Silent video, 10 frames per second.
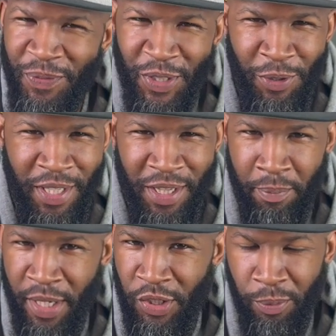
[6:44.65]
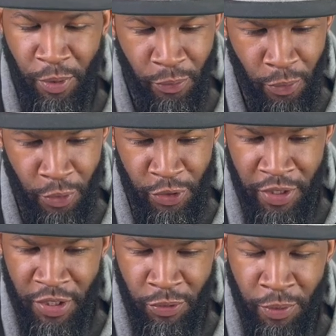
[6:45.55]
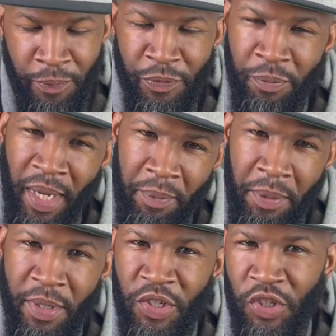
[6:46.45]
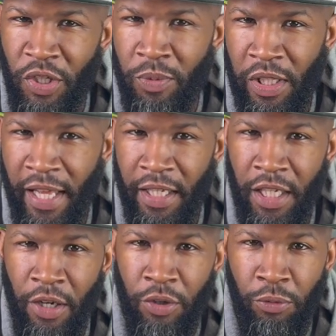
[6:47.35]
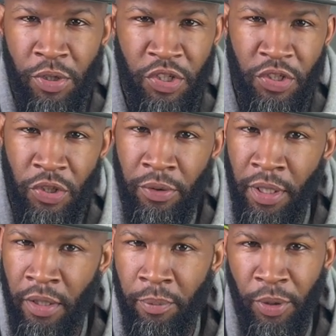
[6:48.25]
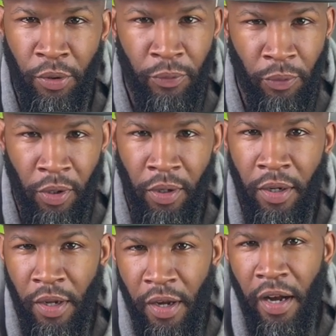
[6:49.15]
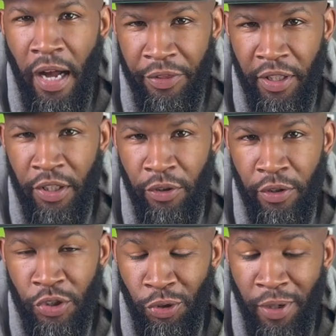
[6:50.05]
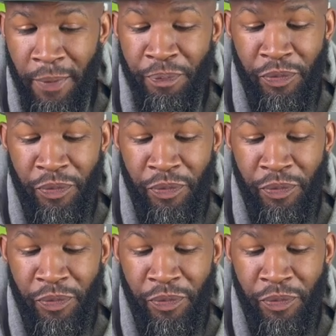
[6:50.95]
You'll get the best of both worlds on this one. Might be missing some slight characteristics on there, but overall, I think you'll enjoy it.